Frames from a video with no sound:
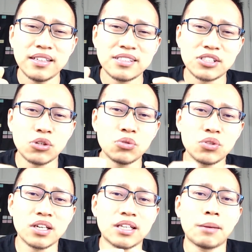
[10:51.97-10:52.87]
so you
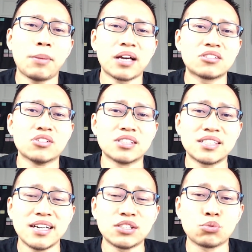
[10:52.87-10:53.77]
can get back to a
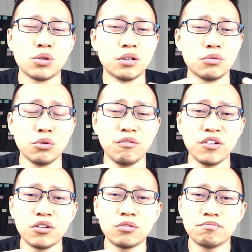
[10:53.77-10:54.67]
stage where you
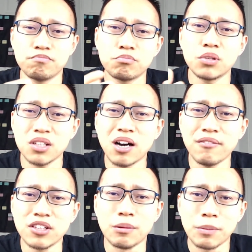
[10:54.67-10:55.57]
feel pretty
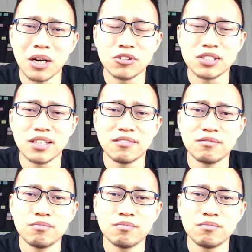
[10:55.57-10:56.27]
confident about yourself.